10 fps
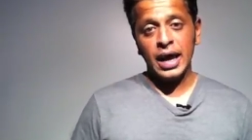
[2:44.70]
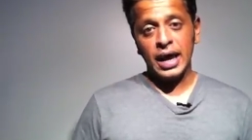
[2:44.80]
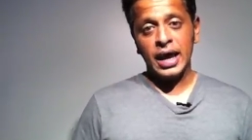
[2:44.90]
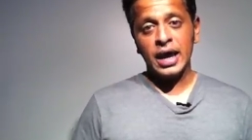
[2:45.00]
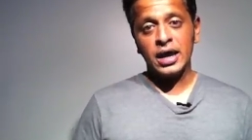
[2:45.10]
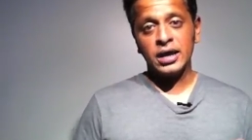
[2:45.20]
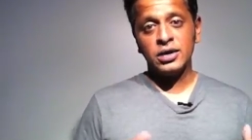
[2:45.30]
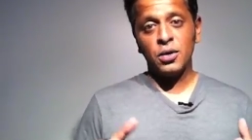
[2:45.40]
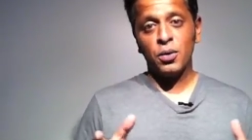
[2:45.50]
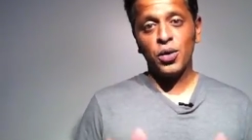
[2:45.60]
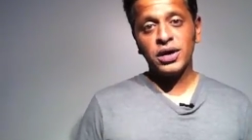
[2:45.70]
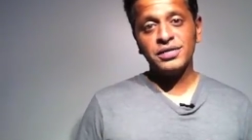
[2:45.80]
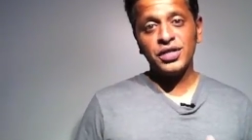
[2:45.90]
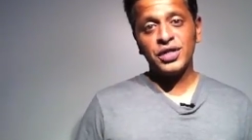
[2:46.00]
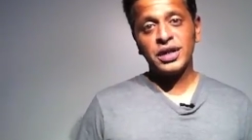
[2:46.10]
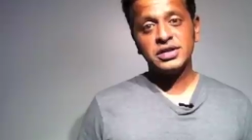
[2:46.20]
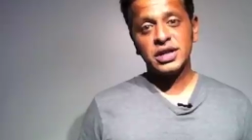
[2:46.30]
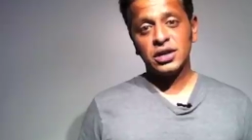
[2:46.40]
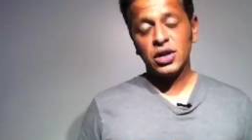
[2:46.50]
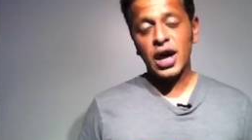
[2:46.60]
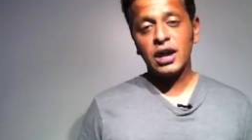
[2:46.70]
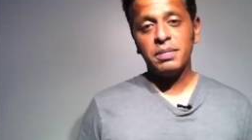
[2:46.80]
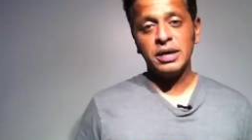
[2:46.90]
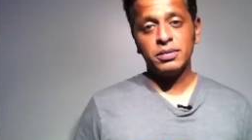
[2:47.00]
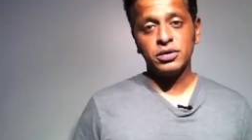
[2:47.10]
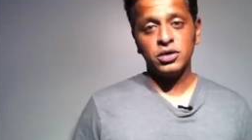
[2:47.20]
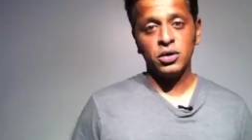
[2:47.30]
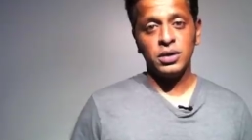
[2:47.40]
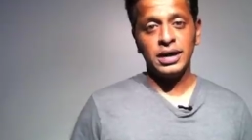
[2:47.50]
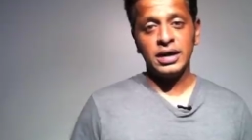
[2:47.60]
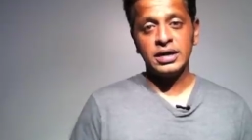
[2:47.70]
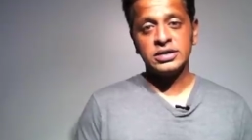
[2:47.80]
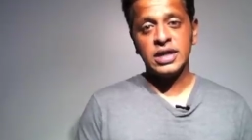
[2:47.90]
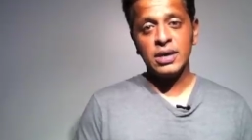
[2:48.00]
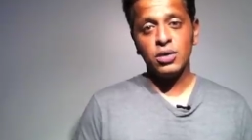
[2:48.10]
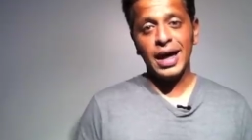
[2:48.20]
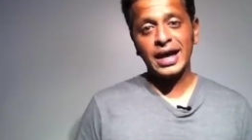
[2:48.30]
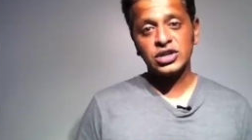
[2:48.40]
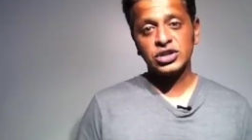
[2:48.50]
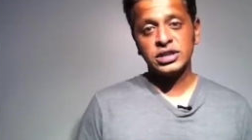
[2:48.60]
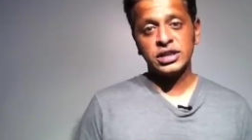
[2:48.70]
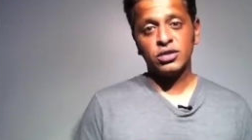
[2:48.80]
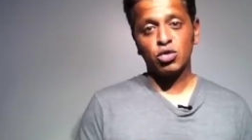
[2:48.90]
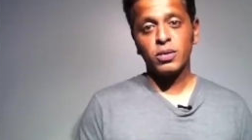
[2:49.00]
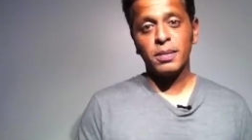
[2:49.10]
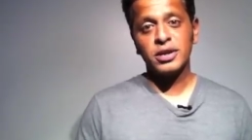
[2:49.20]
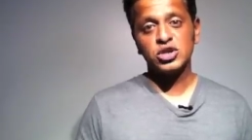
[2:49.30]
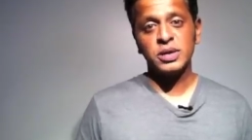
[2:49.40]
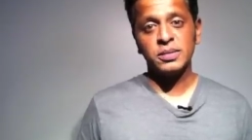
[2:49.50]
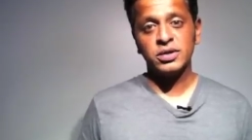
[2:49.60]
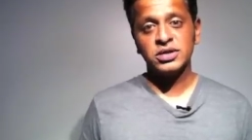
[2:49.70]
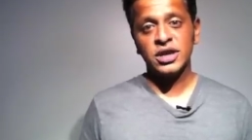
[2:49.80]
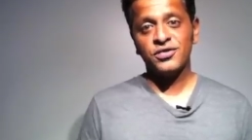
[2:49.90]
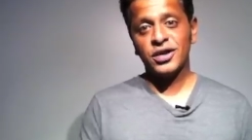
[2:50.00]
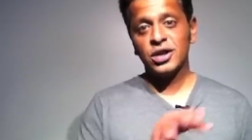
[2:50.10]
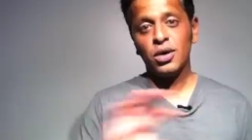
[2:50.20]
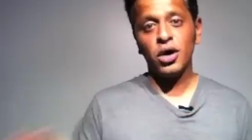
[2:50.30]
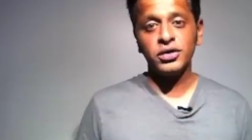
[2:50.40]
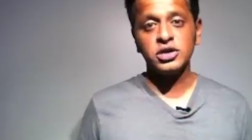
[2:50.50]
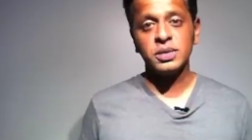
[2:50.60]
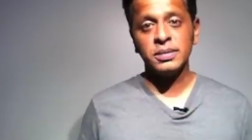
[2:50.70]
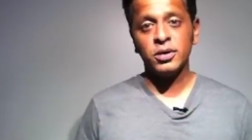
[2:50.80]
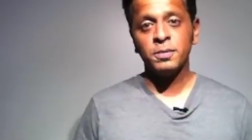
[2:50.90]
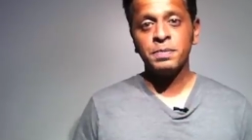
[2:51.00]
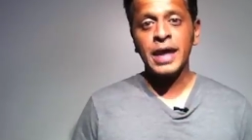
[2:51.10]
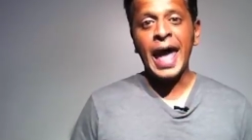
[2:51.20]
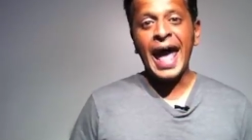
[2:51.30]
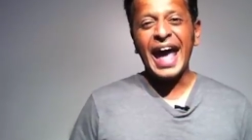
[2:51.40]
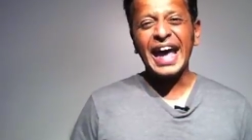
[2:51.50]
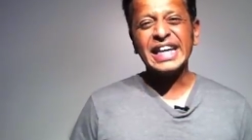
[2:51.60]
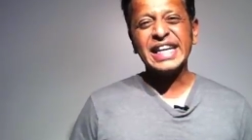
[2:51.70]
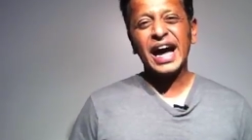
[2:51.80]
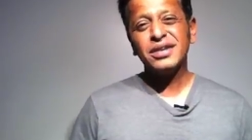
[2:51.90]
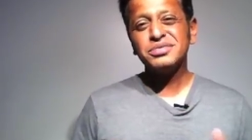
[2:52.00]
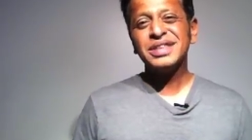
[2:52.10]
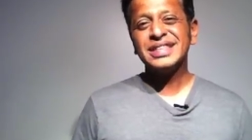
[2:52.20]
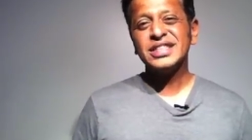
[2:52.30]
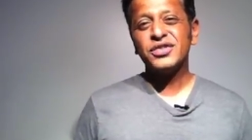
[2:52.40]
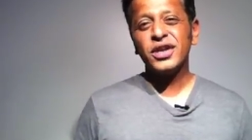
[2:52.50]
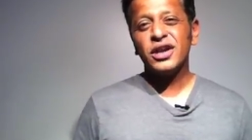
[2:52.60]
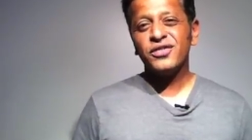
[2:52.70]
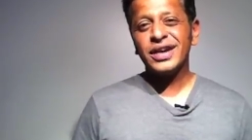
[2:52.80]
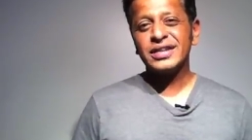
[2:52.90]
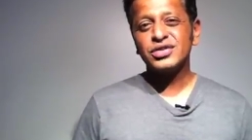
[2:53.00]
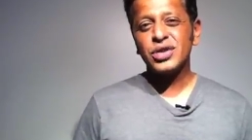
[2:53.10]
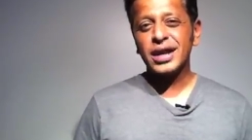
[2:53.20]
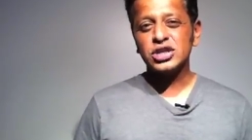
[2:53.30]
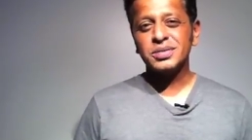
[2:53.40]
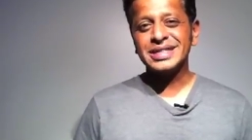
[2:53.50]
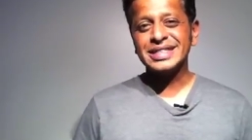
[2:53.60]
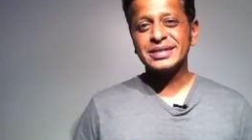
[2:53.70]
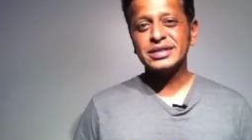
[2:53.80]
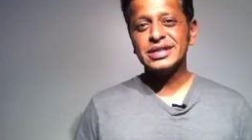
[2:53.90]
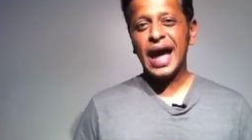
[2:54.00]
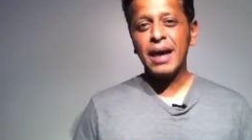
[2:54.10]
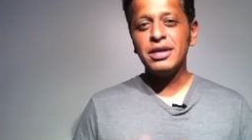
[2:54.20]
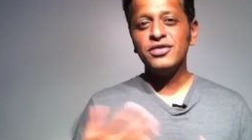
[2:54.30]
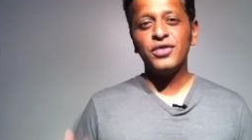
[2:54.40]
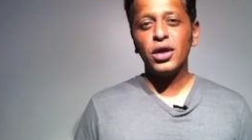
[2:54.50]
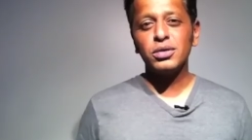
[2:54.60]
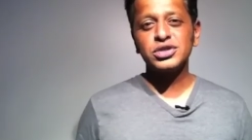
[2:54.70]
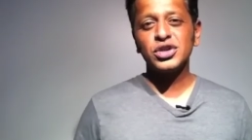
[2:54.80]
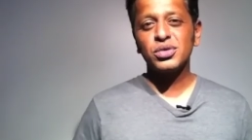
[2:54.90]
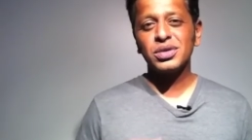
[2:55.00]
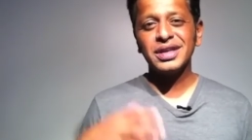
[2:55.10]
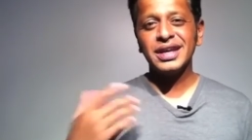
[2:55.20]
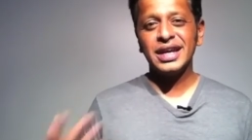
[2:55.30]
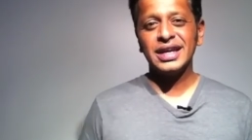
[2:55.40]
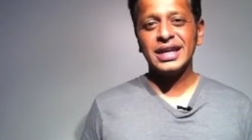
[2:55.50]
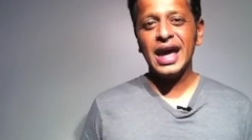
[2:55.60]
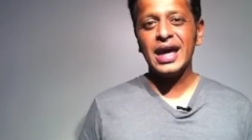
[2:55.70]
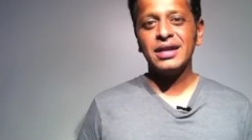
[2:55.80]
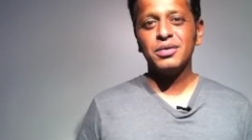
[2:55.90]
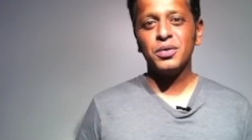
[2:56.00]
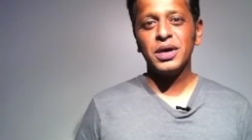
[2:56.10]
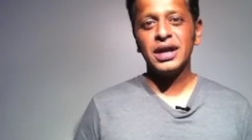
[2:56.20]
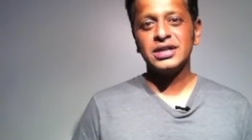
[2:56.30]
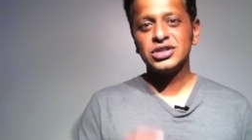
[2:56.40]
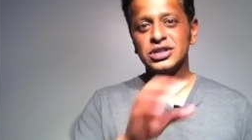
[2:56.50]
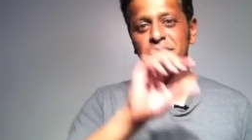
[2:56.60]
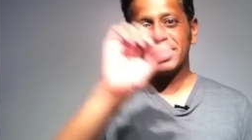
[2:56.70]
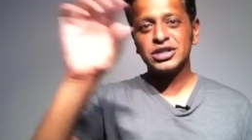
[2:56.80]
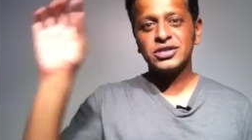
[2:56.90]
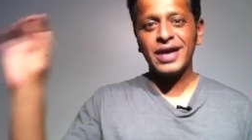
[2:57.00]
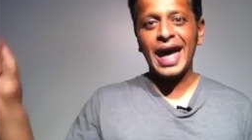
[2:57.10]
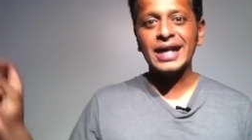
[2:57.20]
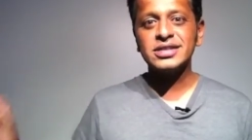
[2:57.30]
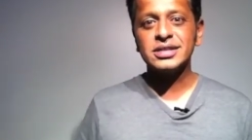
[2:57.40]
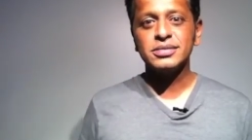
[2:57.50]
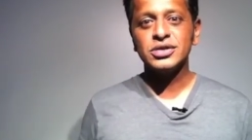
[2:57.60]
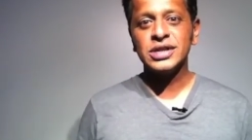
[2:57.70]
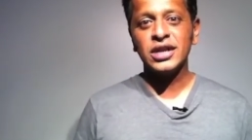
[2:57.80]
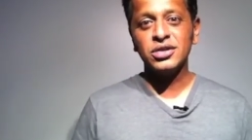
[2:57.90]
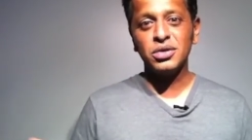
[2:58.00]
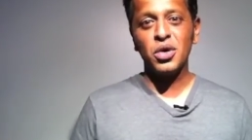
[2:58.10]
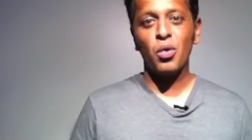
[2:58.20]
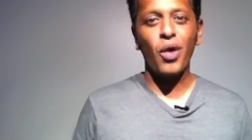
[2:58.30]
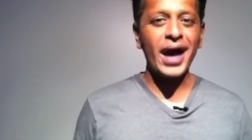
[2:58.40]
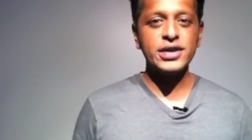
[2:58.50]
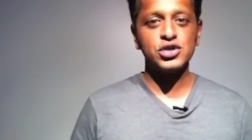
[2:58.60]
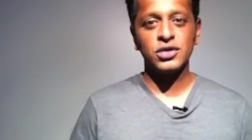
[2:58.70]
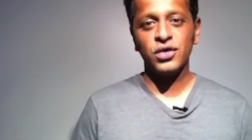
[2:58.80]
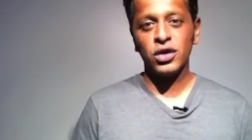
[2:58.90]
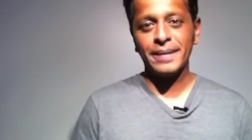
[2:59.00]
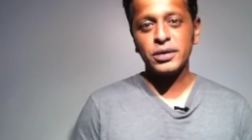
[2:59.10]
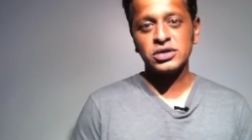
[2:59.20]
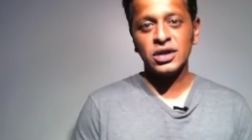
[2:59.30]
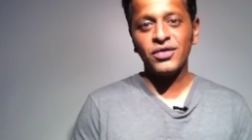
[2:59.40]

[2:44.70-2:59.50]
And one of the things that a lot of people do is they will actually group a bunch of people and say, follow all these people. And I don't think that's a very effective strategy because how many followers are you really going to get when it's just a bunch of at symbols and you don't know why you should follow that person?